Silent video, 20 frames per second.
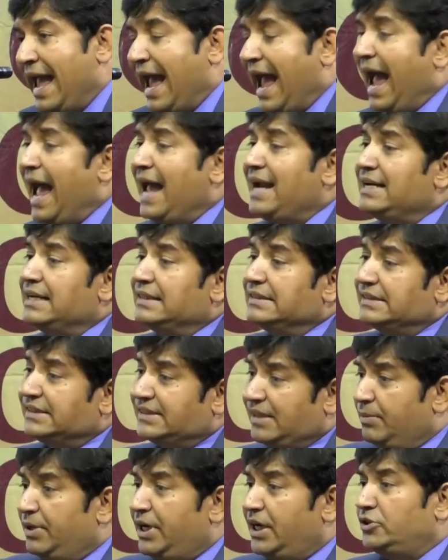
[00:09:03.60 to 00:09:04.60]
And
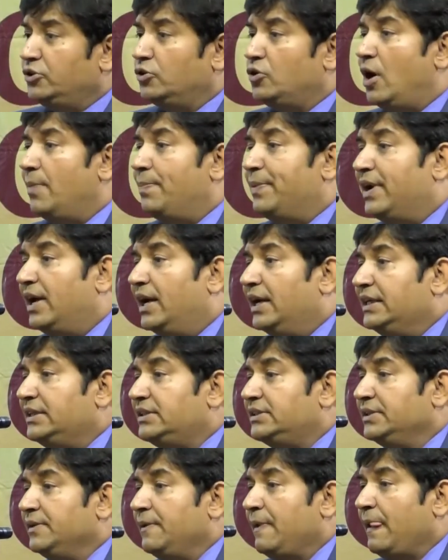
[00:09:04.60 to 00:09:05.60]
similar to
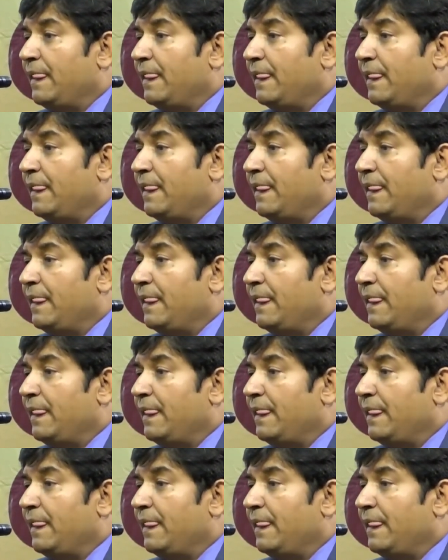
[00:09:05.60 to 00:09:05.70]
copyright,